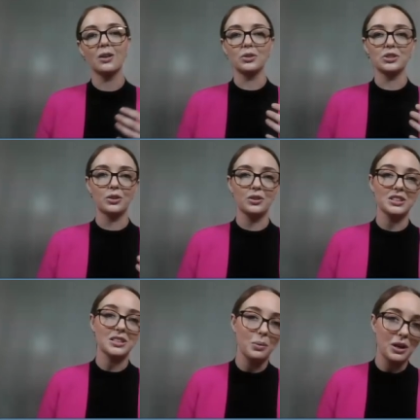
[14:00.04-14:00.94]
then also,
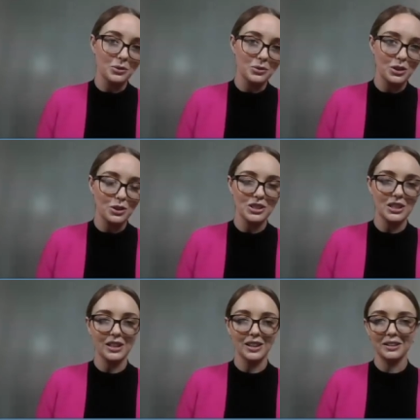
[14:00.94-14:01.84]
is someone else
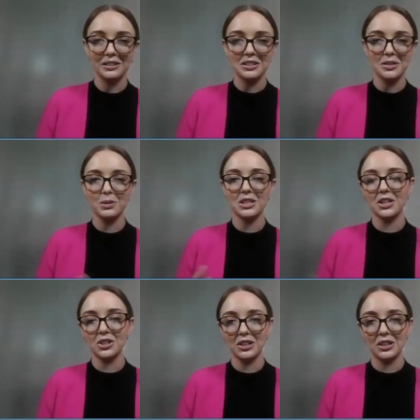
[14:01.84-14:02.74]
using it? Is it
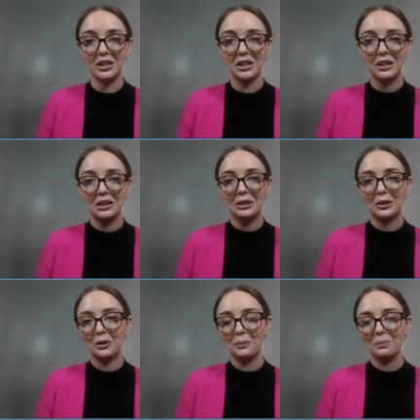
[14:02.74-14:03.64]
potentially,
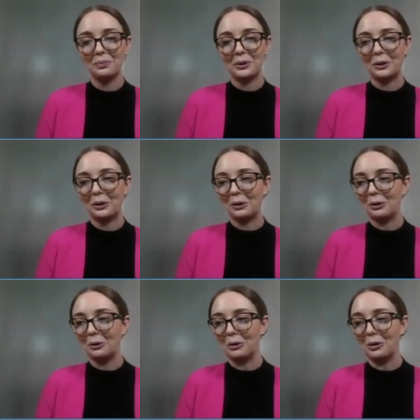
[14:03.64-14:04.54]
you know,
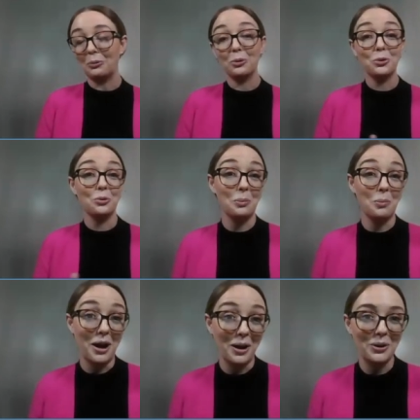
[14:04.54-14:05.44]
uh, a rude
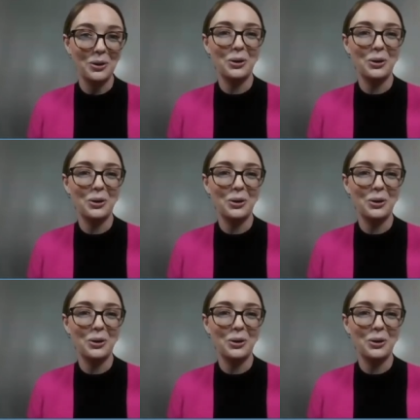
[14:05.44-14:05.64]
remark